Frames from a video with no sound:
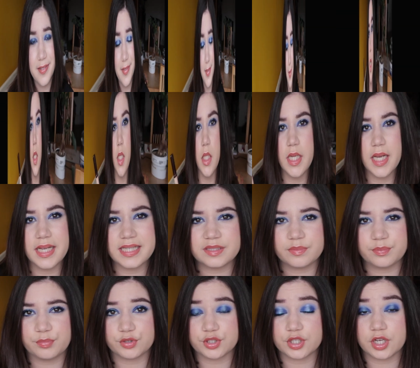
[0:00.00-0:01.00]
The
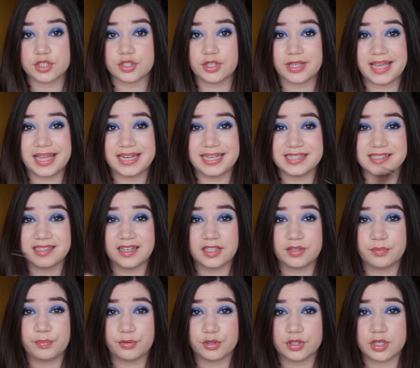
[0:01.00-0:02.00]
next product again is
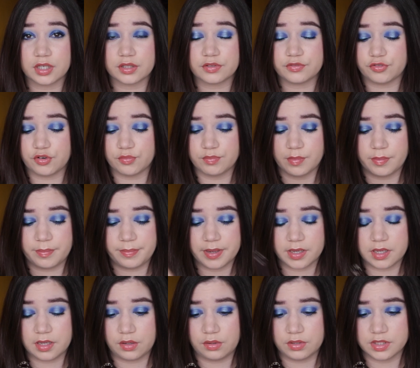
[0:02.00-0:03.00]
another product from
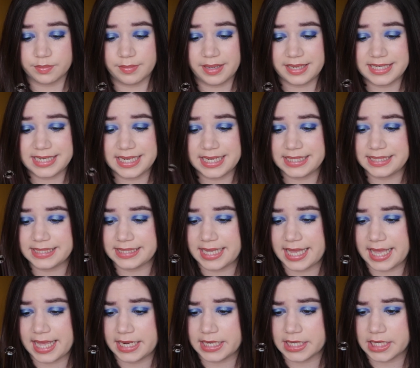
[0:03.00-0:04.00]
Becca Cosmetics,
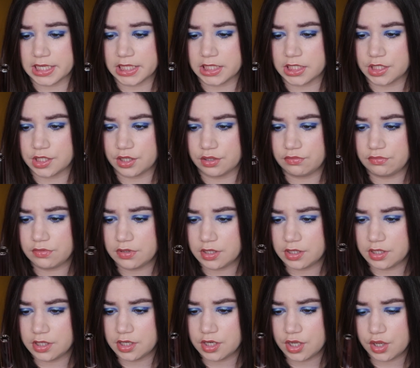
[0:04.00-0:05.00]
and I don't
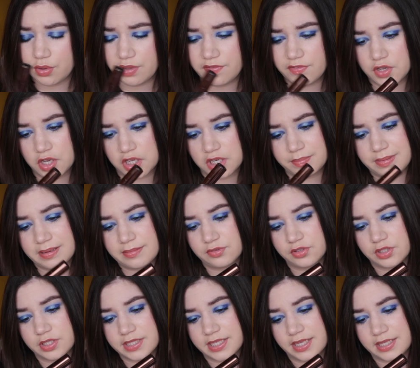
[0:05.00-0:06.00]
know if you're gonna be able
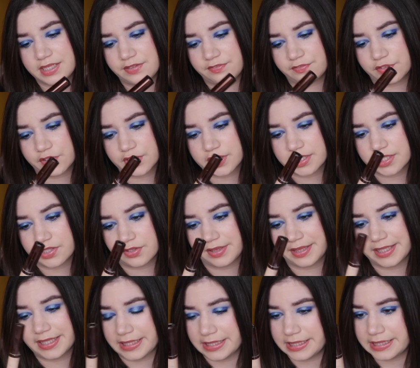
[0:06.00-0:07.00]
to see a difference on
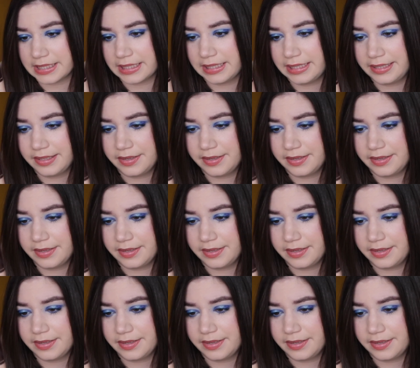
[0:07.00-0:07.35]
this.